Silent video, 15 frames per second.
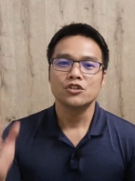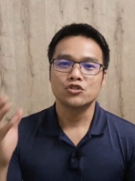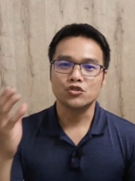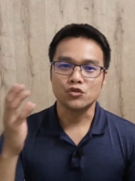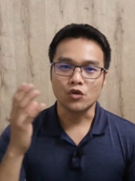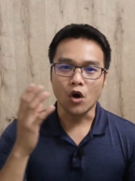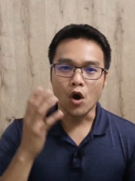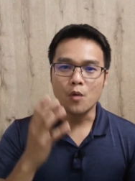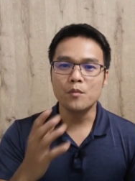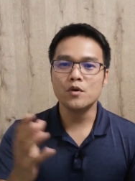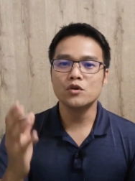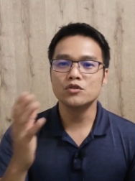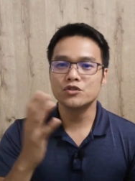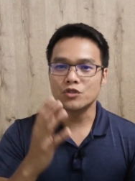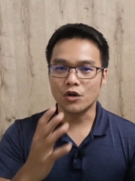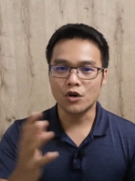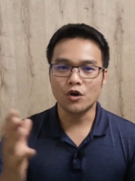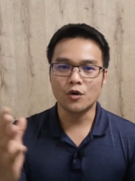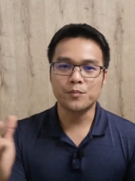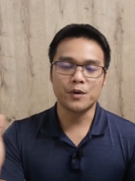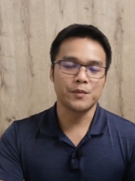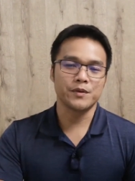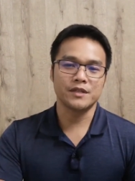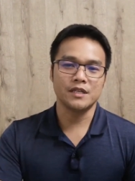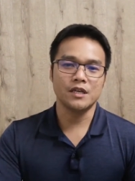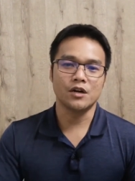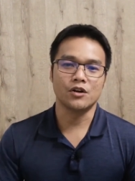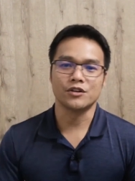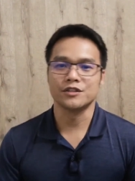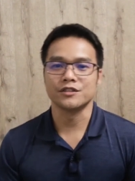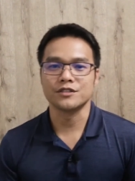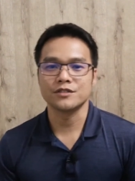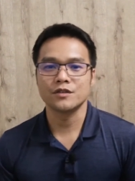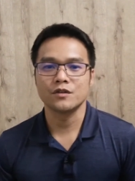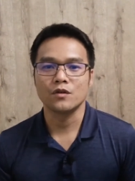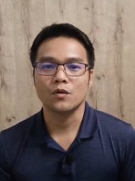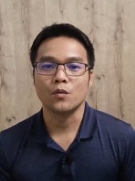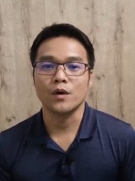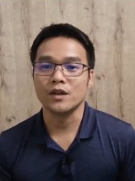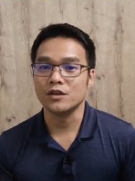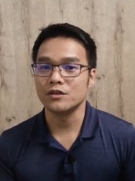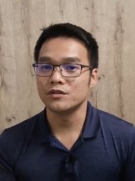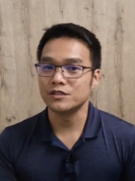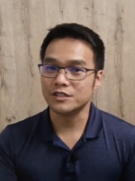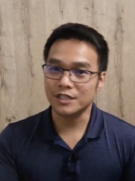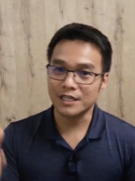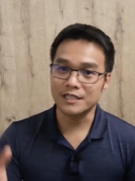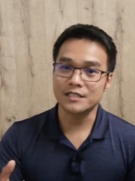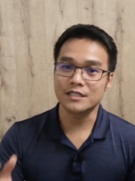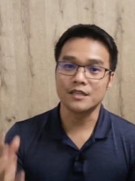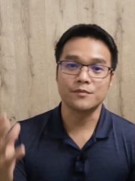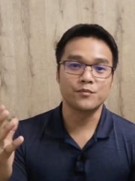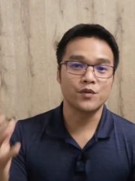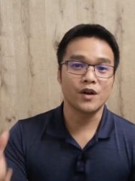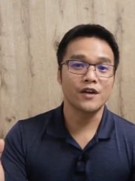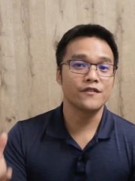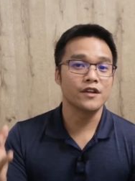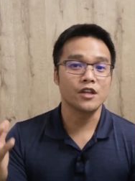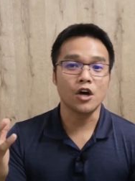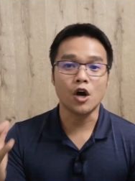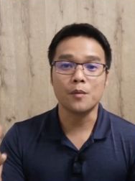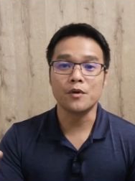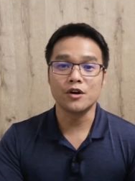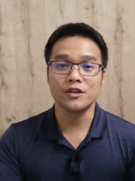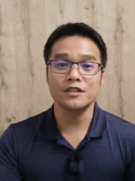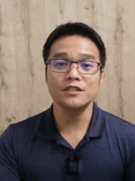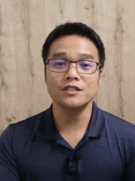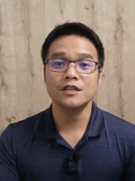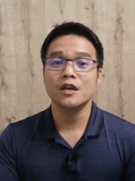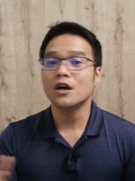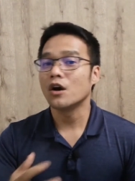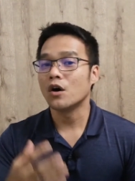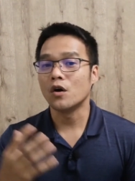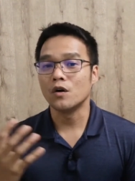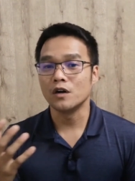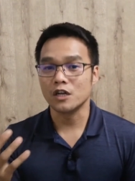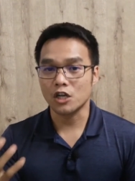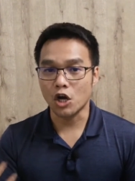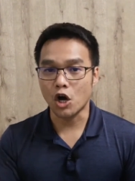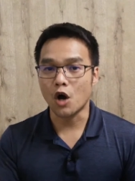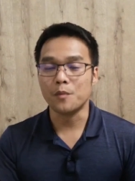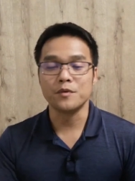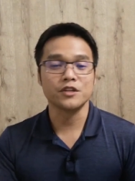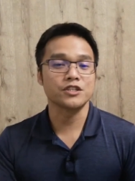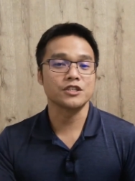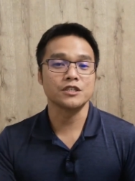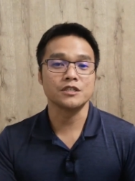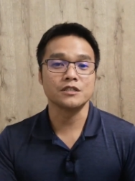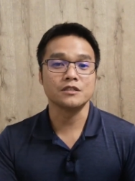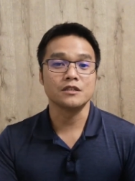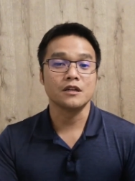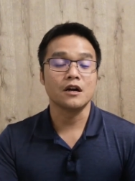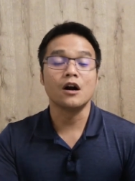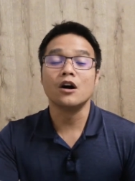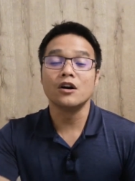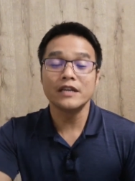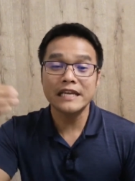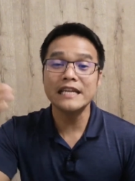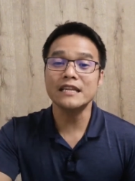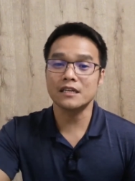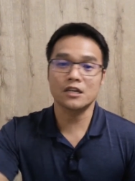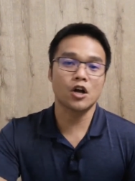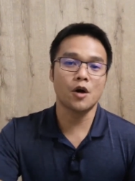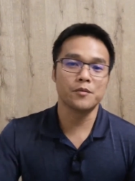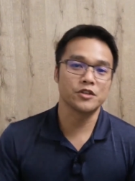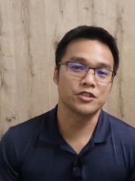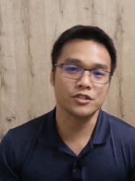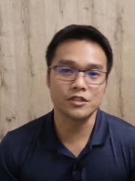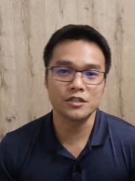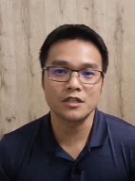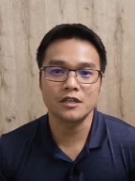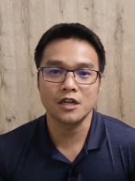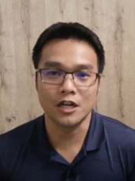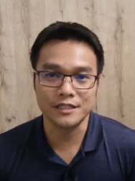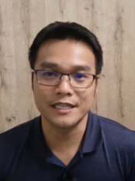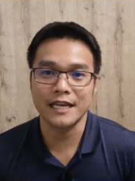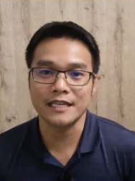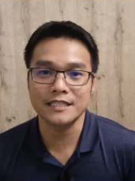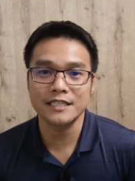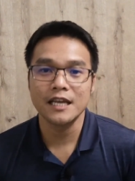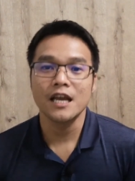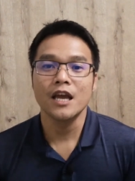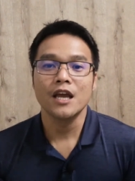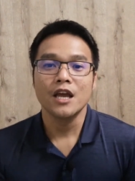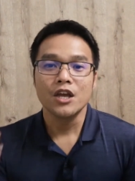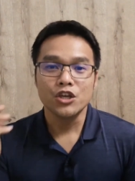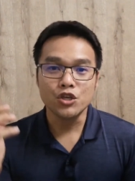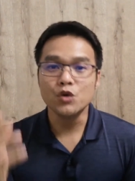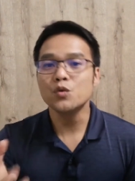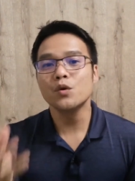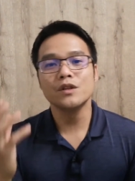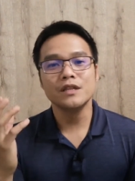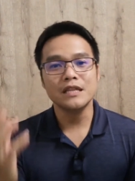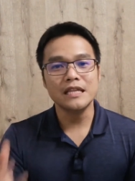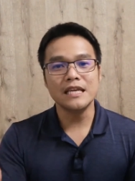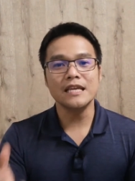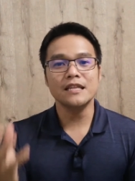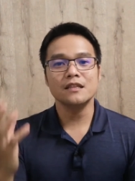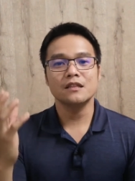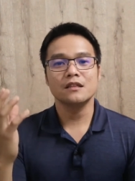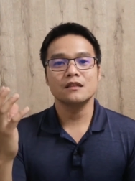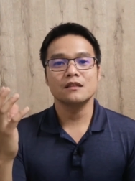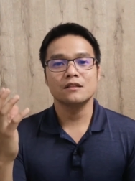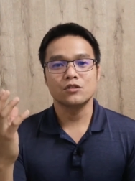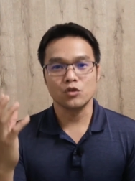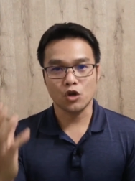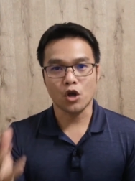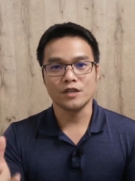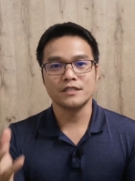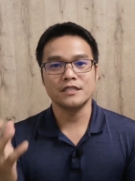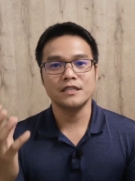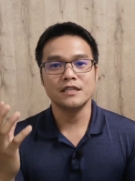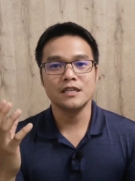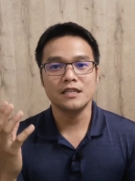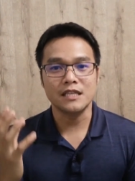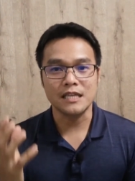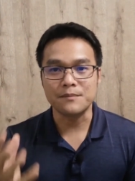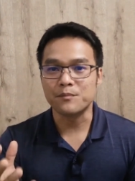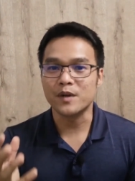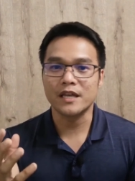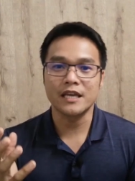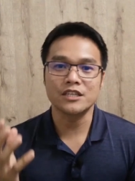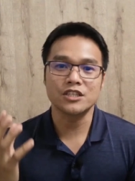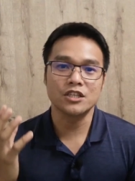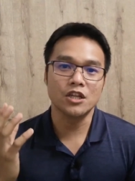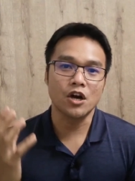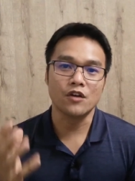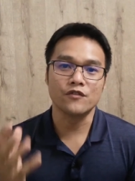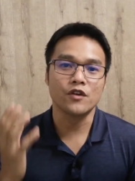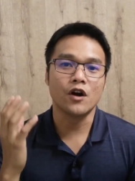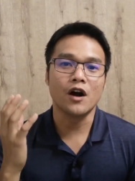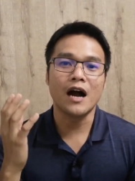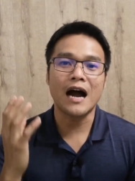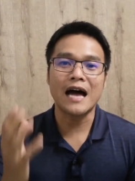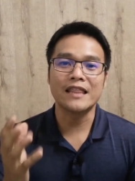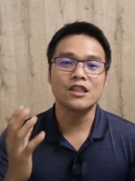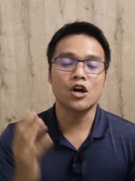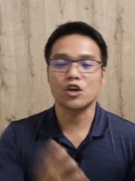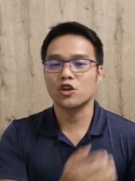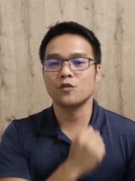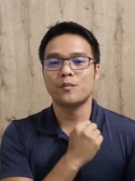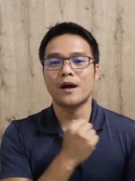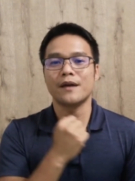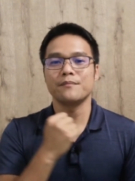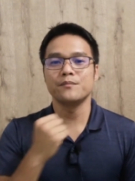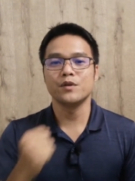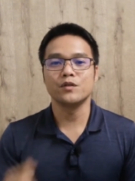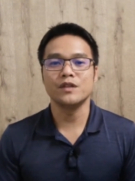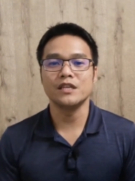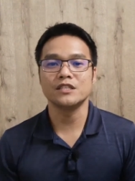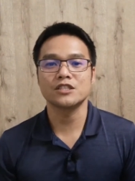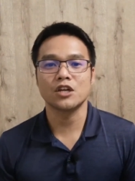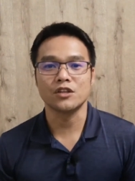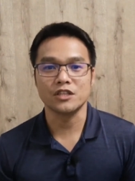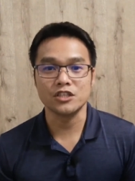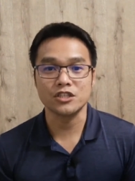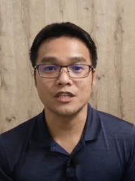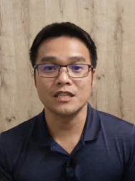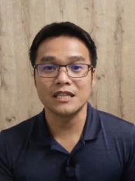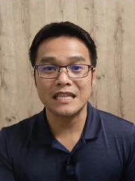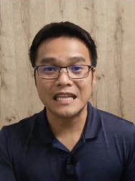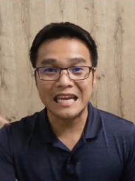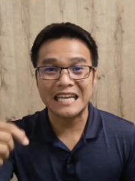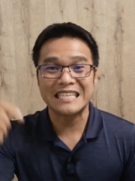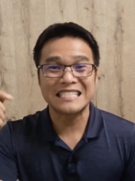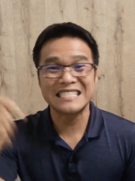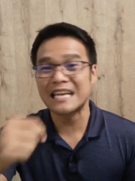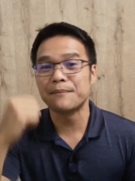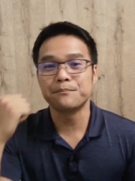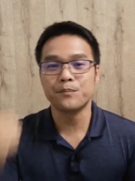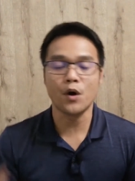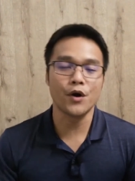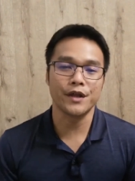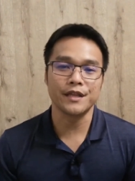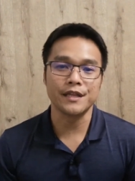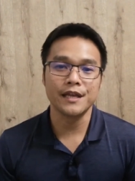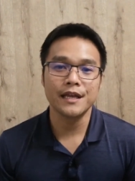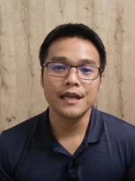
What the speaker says: to almost all property owners, whether you're just a private homeowner or in a commercial context, you will need to consider the implication of your unoccupied buildings condition at some point.